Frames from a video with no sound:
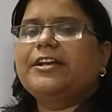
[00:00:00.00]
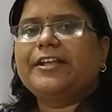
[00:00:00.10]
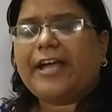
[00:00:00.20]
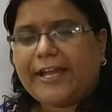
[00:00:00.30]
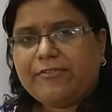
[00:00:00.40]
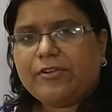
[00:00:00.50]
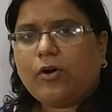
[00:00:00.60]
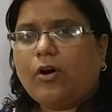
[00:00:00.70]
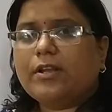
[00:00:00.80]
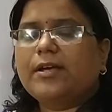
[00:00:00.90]
derived
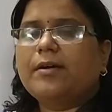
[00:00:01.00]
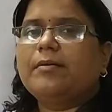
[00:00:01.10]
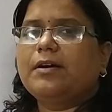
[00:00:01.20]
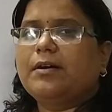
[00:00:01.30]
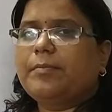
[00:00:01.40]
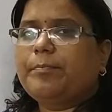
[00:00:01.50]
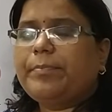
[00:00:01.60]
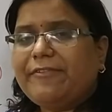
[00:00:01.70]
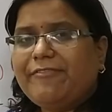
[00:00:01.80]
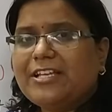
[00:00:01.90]
or the
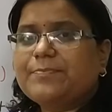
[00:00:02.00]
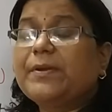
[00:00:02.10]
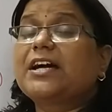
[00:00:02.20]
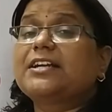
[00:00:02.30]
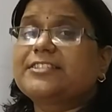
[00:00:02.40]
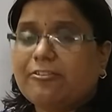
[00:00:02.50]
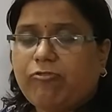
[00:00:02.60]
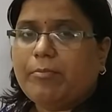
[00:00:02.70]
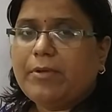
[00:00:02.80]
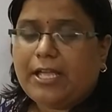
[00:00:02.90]
previous precursor
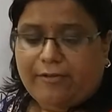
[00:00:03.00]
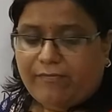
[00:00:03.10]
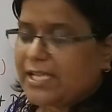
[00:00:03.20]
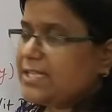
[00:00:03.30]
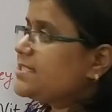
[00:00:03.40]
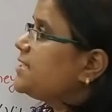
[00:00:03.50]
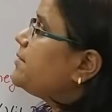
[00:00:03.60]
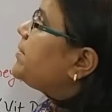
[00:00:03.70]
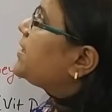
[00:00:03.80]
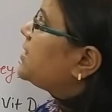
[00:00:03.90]
form. We can say
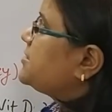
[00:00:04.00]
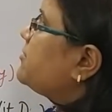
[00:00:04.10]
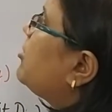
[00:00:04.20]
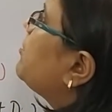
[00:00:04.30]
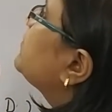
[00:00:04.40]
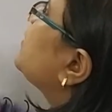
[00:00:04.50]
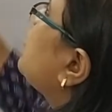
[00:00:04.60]
the precursor form of the